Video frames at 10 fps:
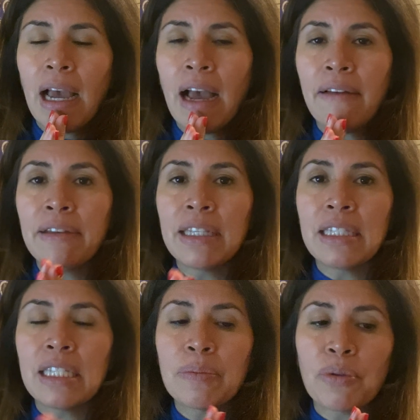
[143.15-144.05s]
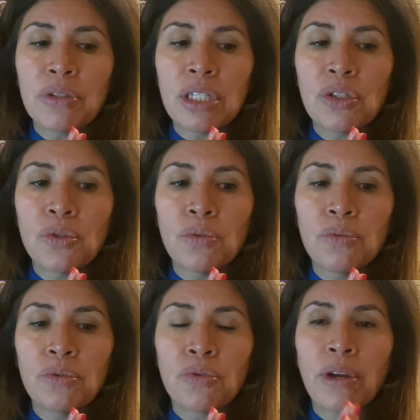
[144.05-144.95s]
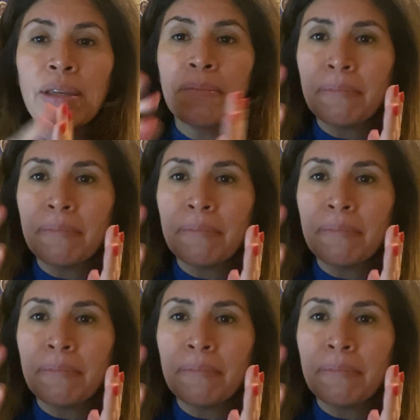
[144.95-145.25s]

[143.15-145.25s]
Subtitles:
having this process to try